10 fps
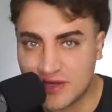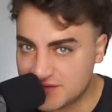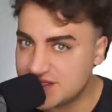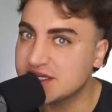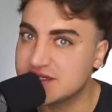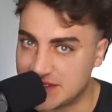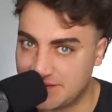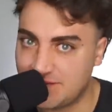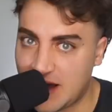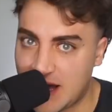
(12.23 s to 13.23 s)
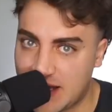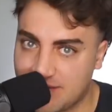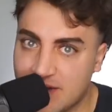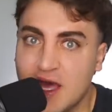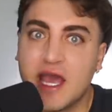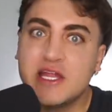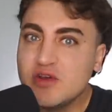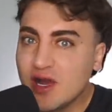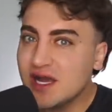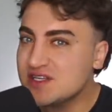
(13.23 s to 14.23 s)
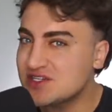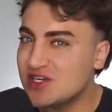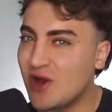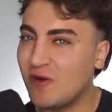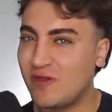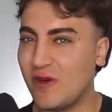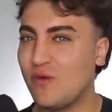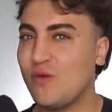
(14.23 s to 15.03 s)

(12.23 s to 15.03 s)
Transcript: of 65. And you guys know that